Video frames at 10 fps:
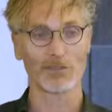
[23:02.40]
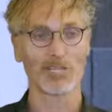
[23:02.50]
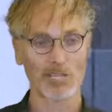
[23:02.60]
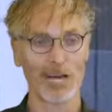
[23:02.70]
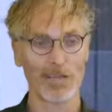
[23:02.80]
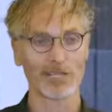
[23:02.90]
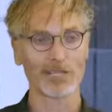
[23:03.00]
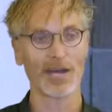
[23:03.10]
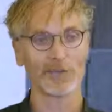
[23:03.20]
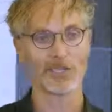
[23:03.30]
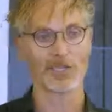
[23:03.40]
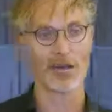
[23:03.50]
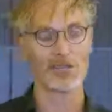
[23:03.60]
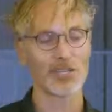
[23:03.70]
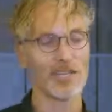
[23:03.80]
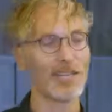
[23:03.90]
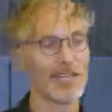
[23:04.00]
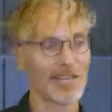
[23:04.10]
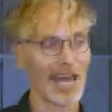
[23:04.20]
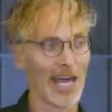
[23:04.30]
really challenging that perception
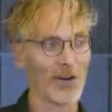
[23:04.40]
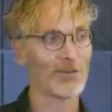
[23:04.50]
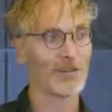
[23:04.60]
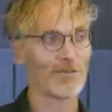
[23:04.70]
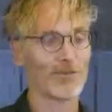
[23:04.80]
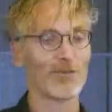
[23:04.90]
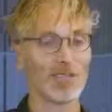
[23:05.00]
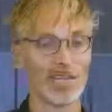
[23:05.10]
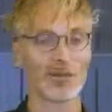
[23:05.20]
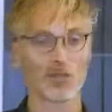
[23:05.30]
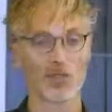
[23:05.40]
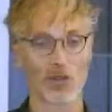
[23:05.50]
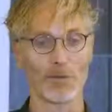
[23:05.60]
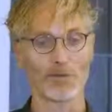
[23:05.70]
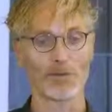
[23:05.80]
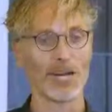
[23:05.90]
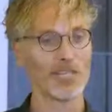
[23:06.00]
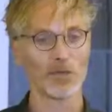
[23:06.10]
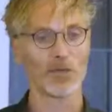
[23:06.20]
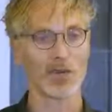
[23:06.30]
that healthy food equals
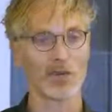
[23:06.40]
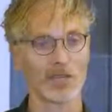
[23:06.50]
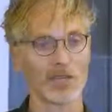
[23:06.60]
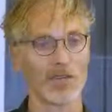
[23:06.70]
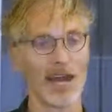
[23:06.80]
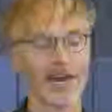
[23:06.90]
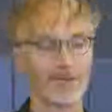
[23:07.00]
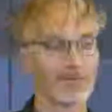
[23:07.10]
compromise. We don't want to do that.